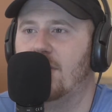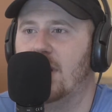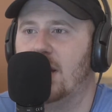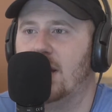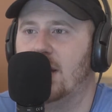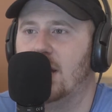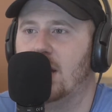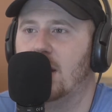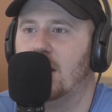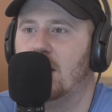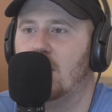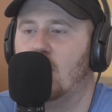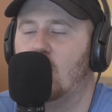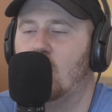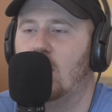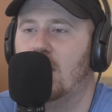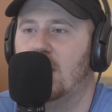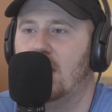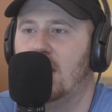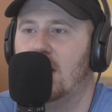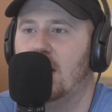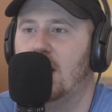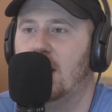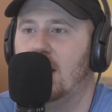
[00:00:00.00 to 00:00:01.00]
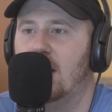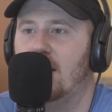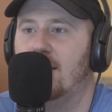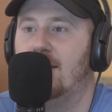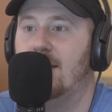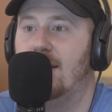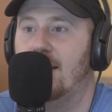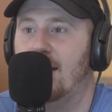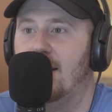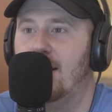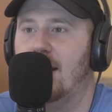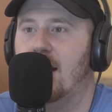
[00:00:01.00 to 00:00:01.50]
Like the, the one kid that's
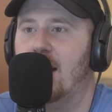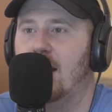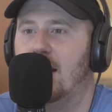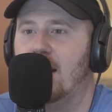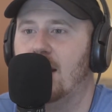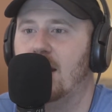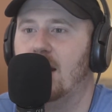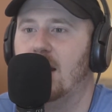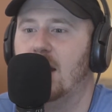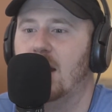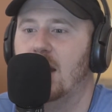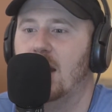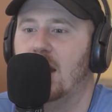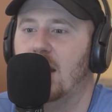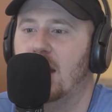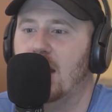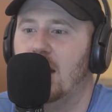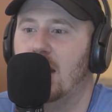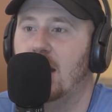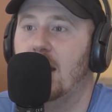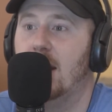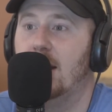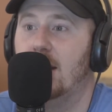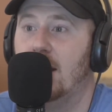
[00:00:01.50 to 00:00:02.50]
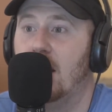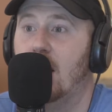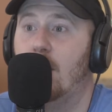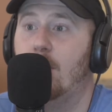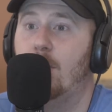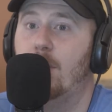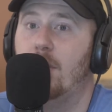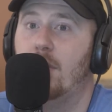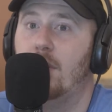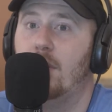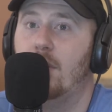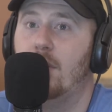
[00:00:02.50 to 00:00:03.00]
in the doc, he ended
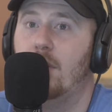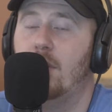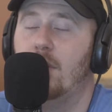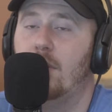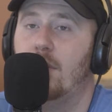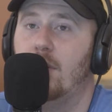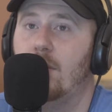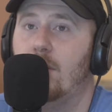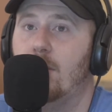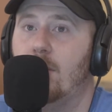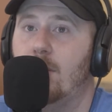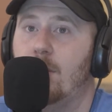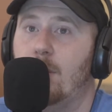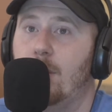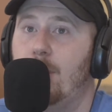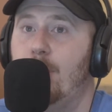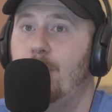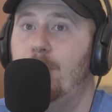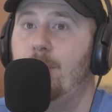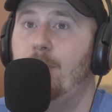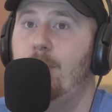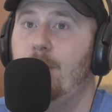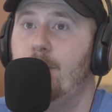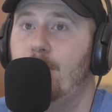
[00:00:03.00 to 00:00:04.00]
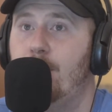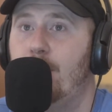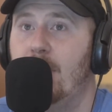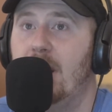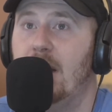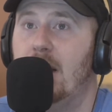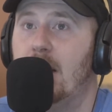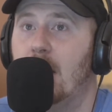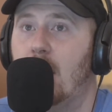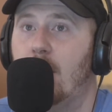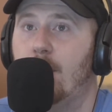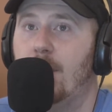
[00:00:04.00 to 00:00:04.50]
up
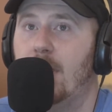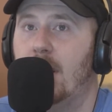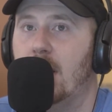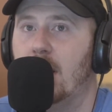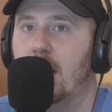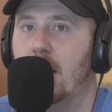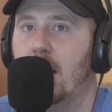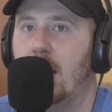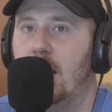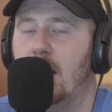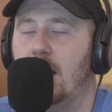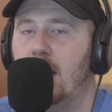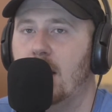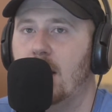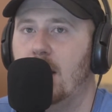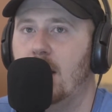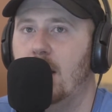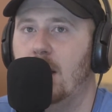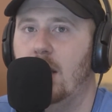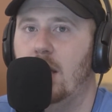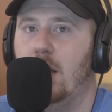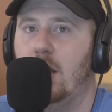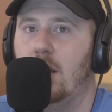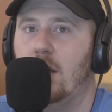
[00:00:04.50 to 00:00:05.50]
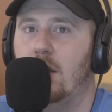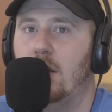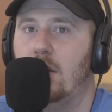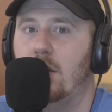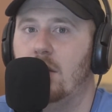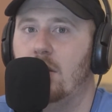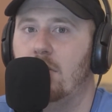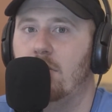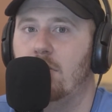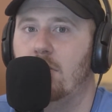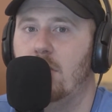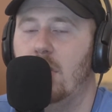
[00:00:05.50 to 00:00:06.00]
becoming like the
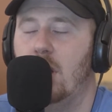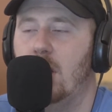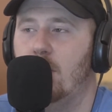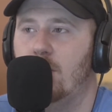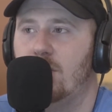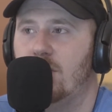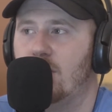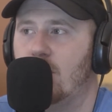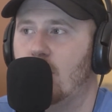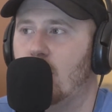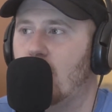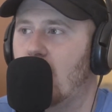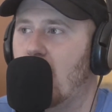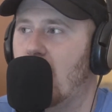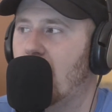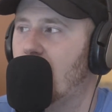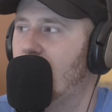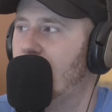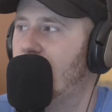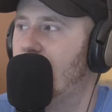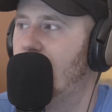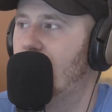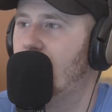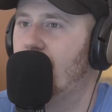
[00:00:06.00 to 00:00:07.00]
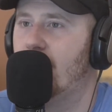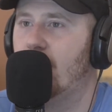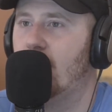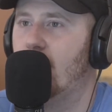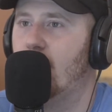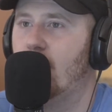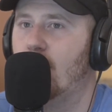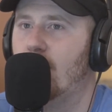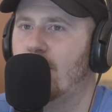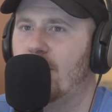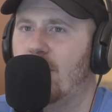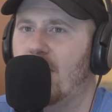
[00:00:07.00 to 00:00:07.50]
he was a choreographer for
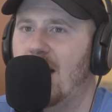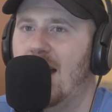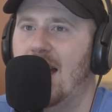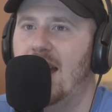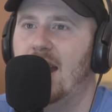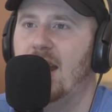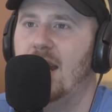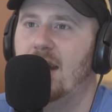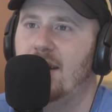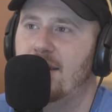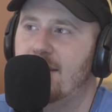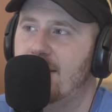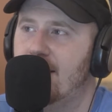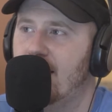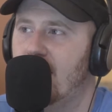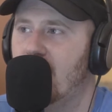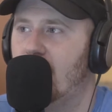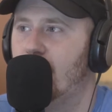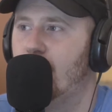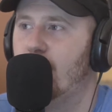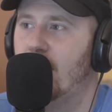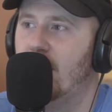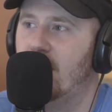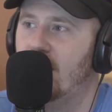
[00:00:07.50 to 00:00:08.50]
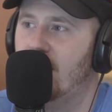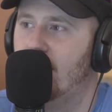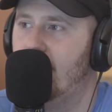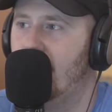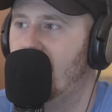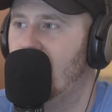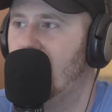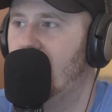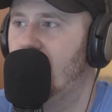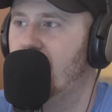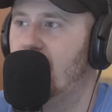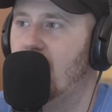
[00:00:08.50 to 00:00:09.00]
for N sync, Britney
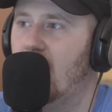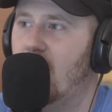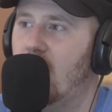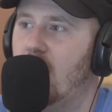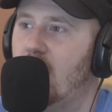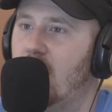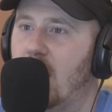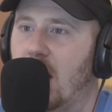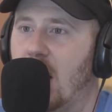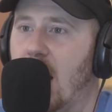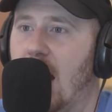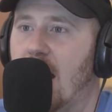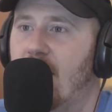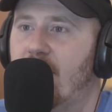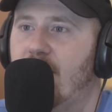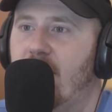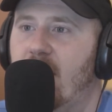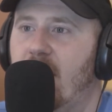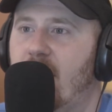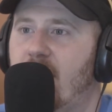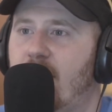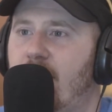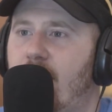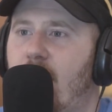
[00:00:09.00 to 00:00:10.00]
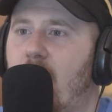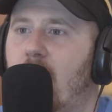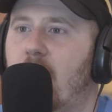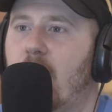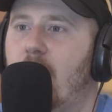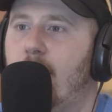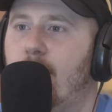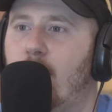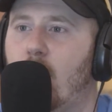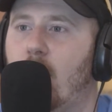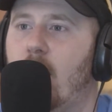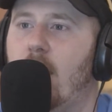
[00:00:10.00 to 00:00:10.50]
Spears, like every
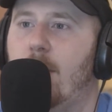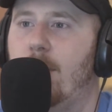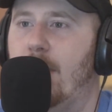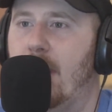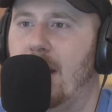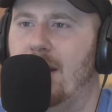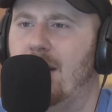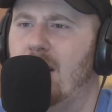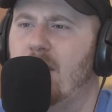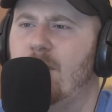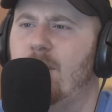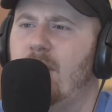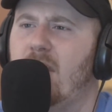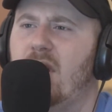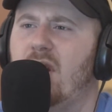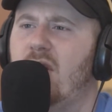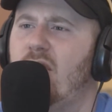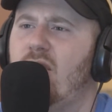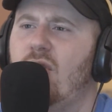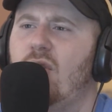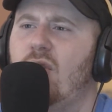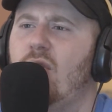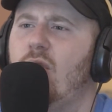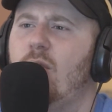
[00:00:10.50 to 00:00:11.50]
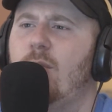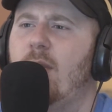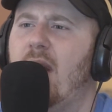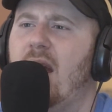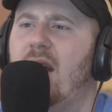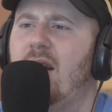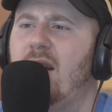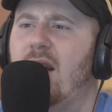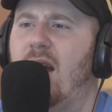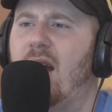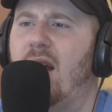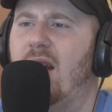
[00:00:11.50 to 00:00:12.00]
fucking boy band. Yeah. The, the dude
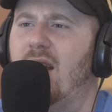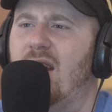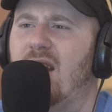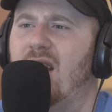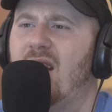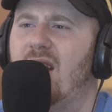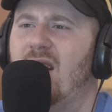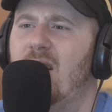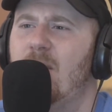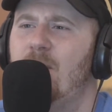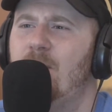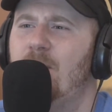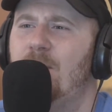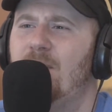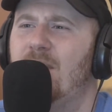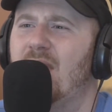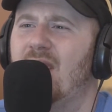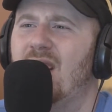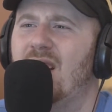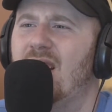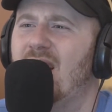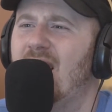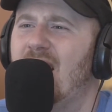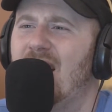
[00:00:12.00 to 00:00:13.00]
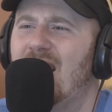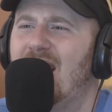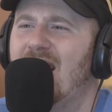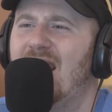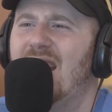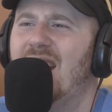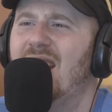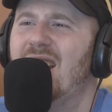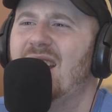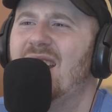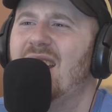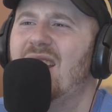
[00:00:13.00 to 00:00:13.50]
made right. Like, I remember that kid. Yeah,
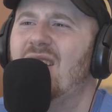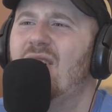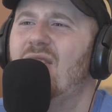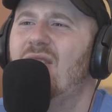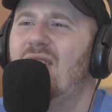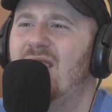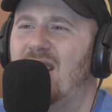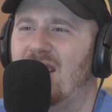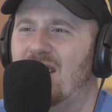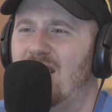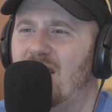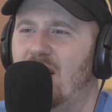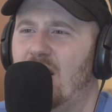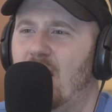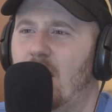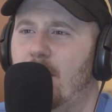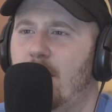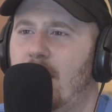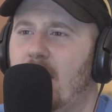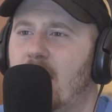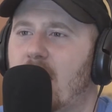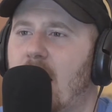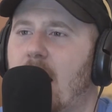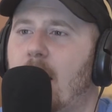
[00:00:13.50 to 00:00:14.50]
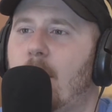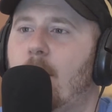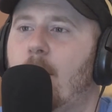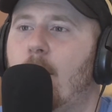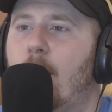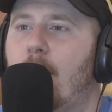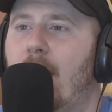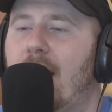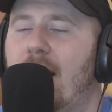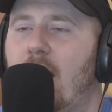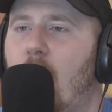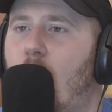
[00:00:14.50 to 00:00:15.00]
ki killed it. You know what I mean? Like
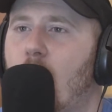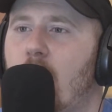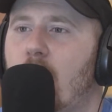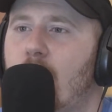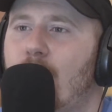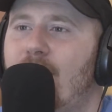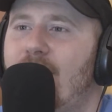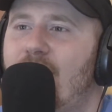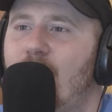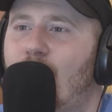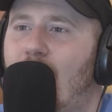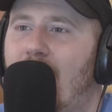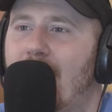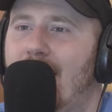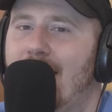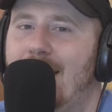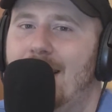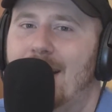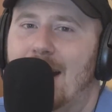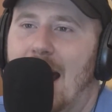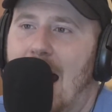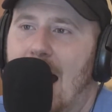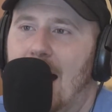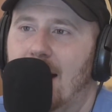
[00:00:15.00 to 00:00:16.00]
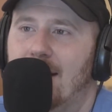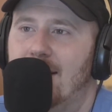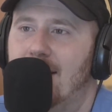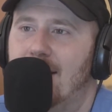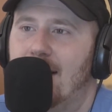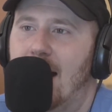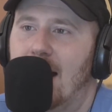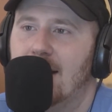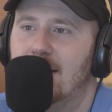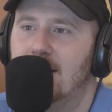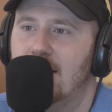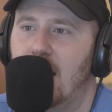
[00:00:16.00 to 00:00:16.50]
right. the only reason why he got to
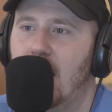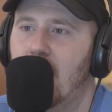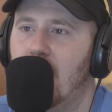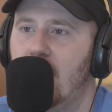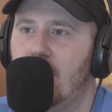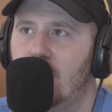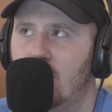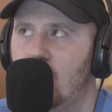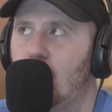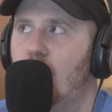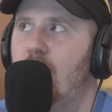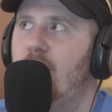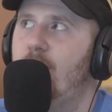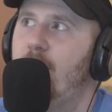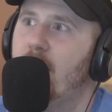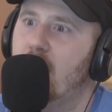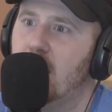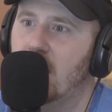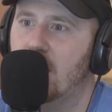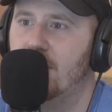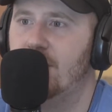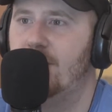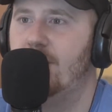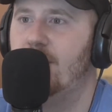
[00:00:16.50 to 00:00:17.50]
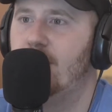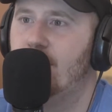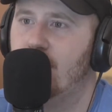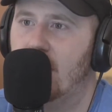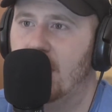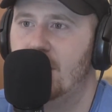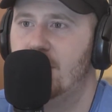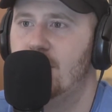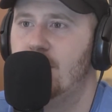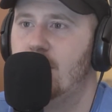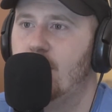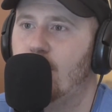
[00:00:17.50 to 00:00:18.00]
that stage was because of his
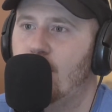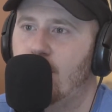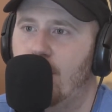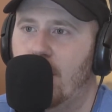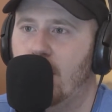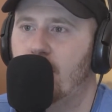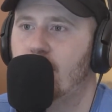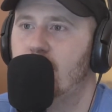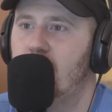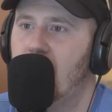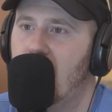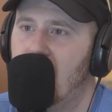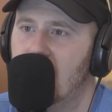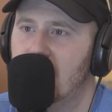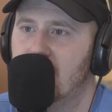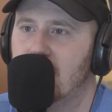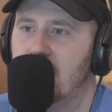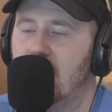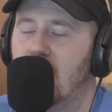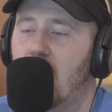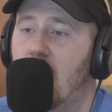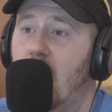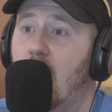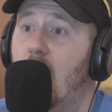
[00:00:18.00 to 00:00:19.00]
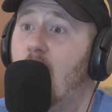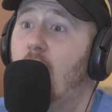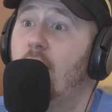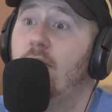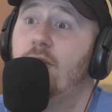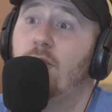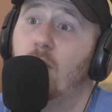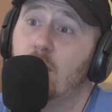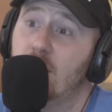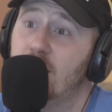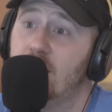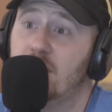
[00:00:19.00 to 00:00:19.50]
relationship with Michael Jackson. Yeah.
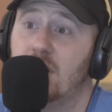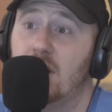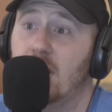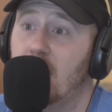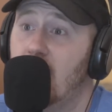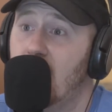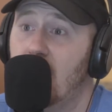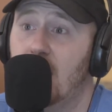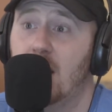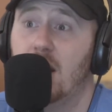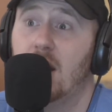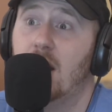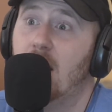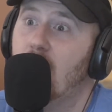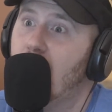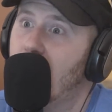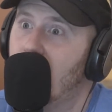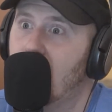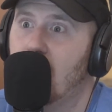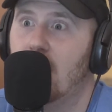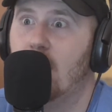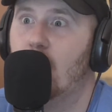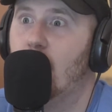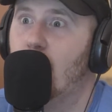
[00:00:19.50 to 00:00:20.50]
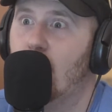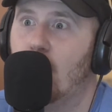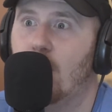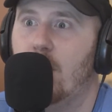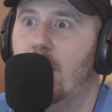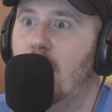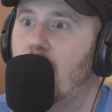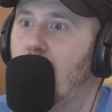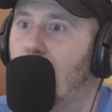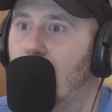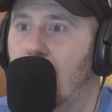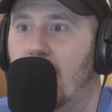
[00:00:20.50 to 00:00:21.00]
Unfortunately.
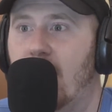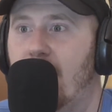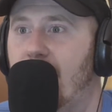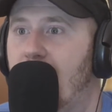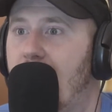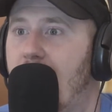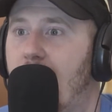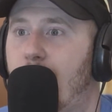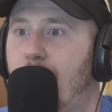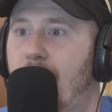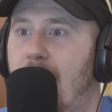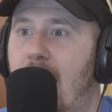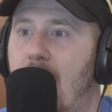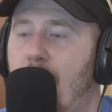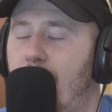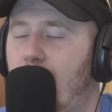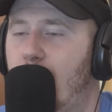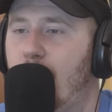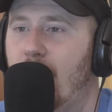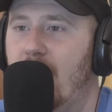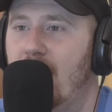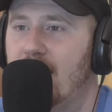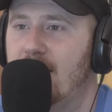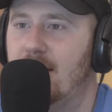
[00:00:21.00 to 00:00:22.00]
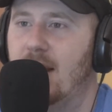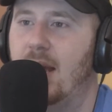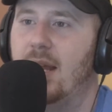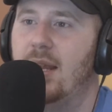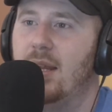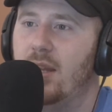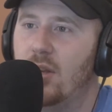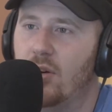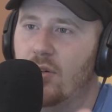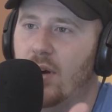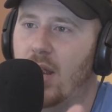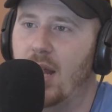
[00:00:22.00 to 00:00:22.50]
You know, whatever happened happened, but it's like
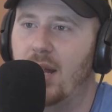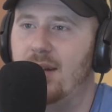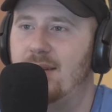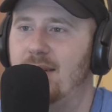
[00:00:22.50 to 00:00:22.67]
yeah. you're right.